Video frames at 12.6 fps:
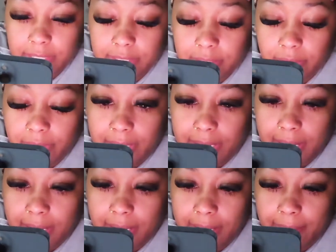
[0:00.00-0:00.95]
So I
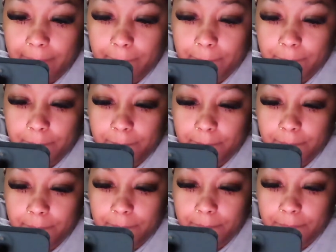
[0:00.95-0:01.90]
got
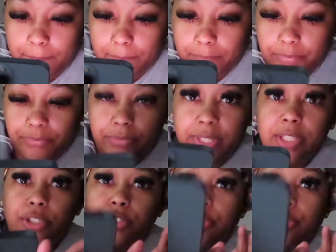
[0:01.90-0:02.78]
this